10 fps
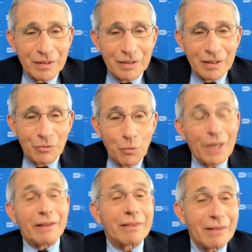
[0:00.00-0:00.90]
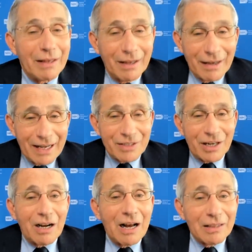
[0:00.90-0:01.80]
uh, with uh,
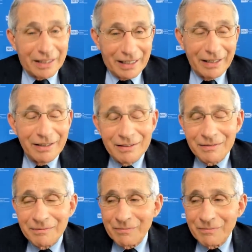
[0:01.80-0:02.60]
as a colleague,